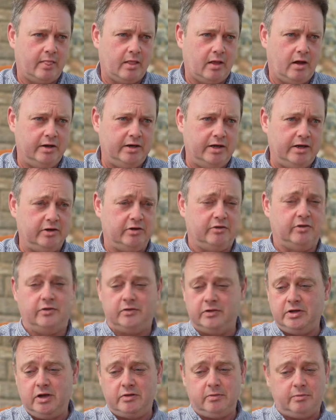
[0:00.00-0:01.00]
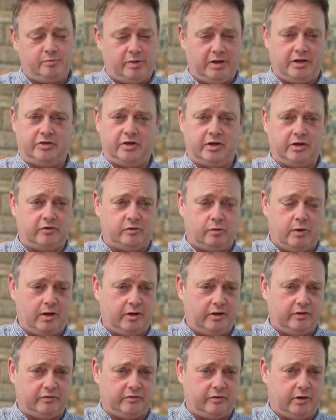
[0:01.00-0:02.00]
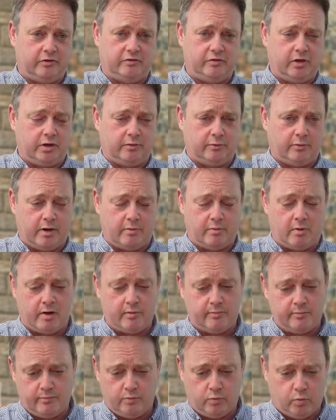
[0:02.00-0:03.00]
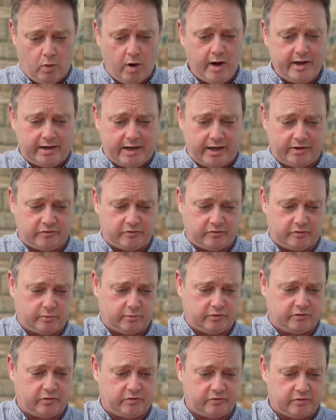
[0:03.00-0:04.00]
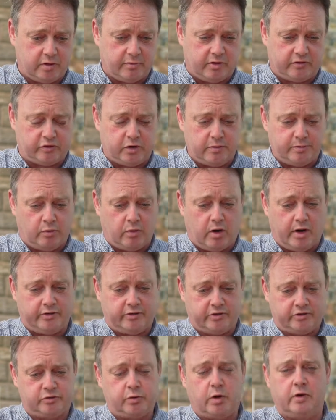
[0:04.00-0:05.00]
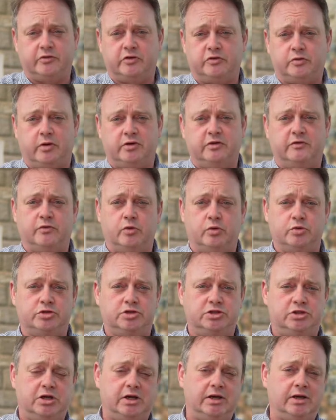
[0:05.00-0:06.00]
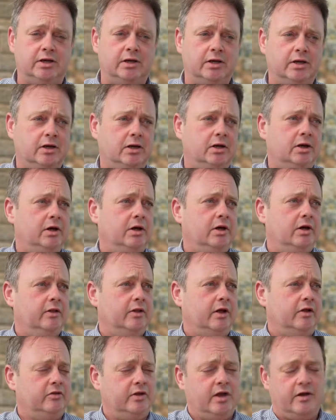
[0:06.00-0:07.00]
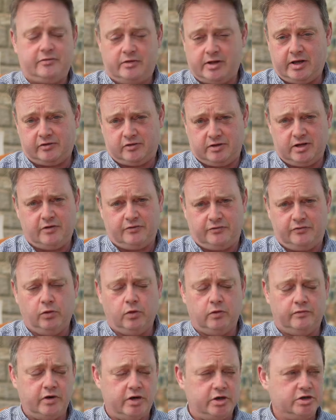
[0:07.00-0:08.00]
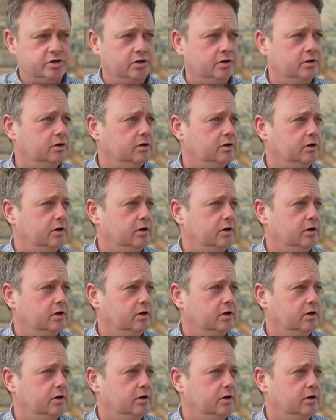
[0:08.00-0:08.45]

I needed. And the other big thing as well is certainly where my wide lens was concerned, my super wide, the 12 to 24G, that's the f4 version.